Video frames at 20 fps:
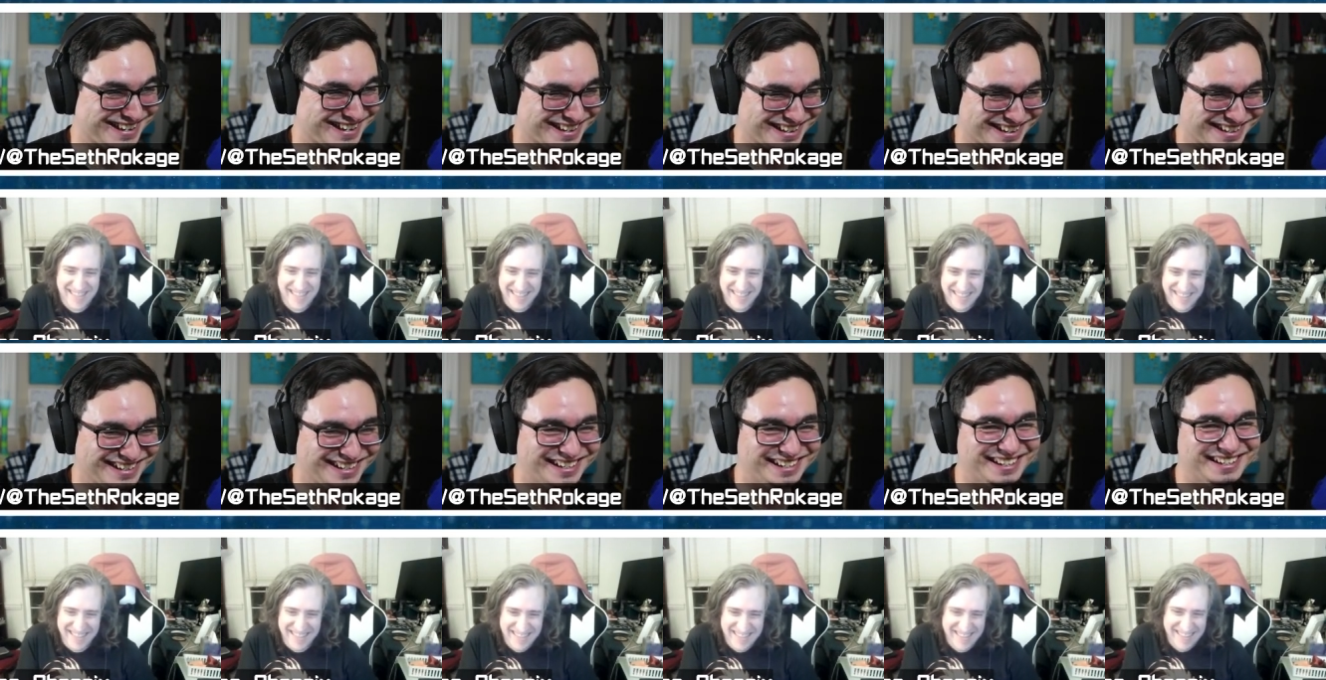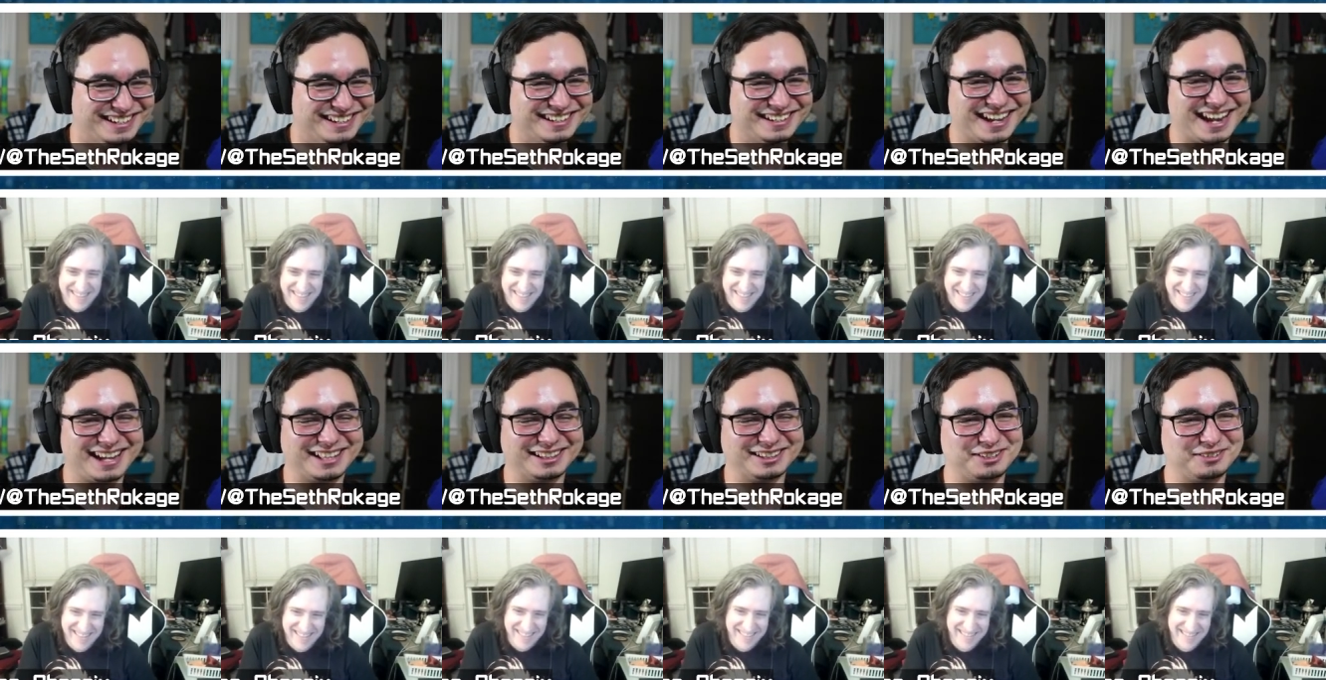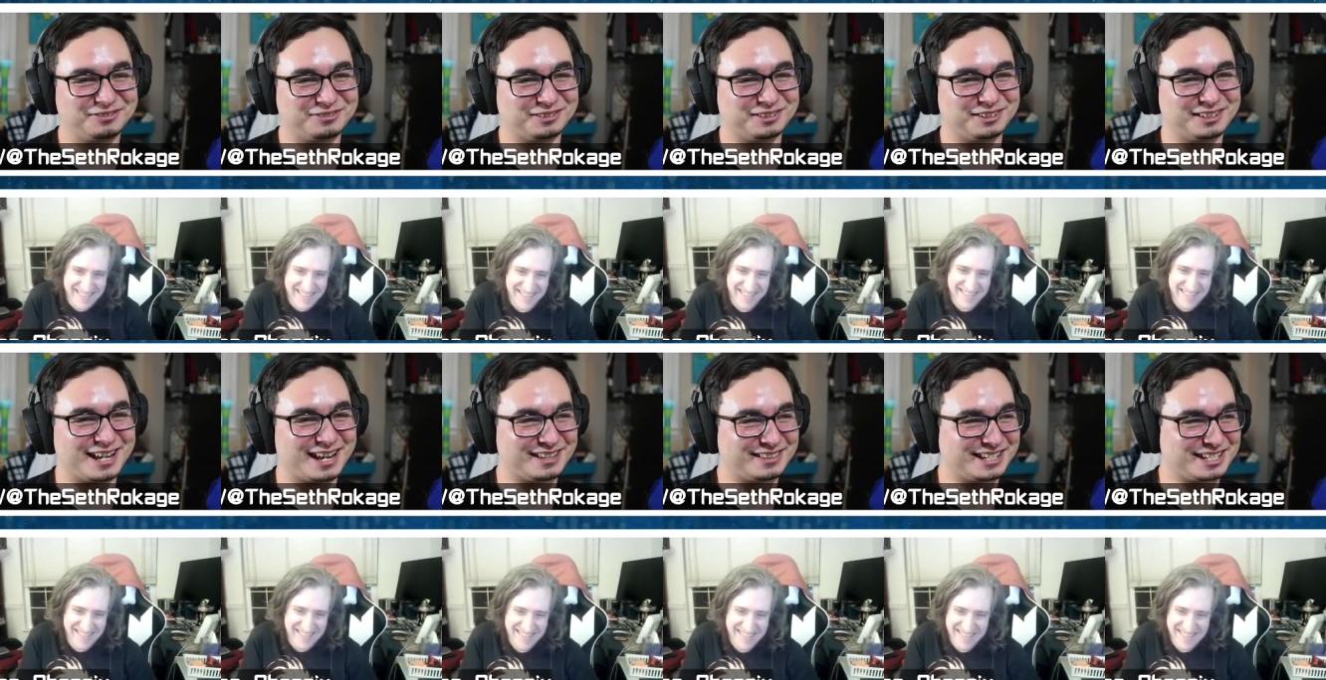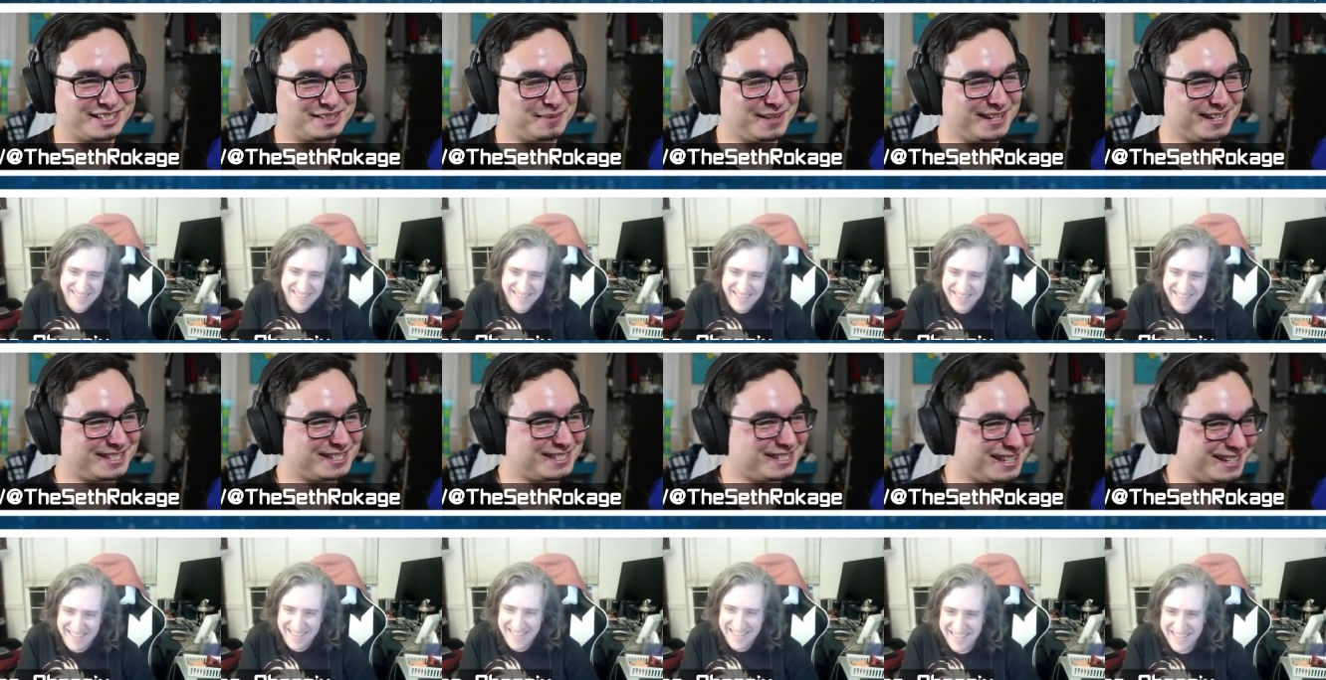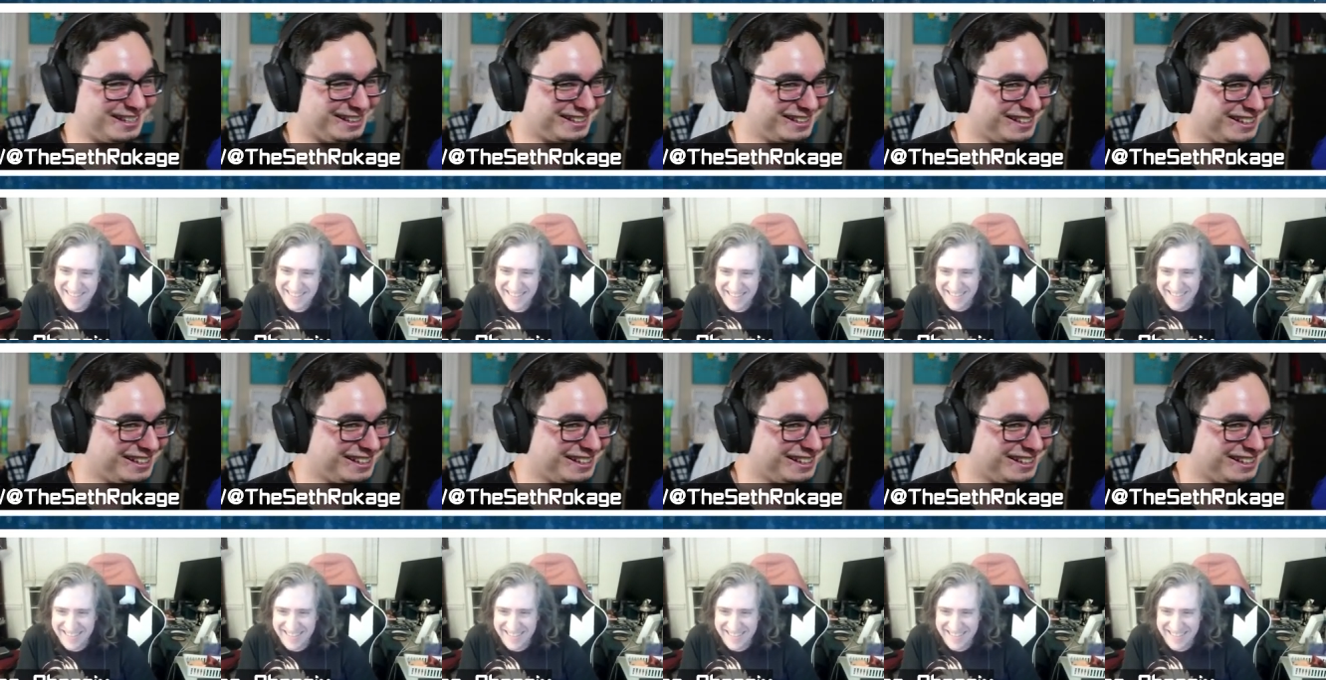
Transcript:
Speaker 1: um, I live for that. That's my aesthetic.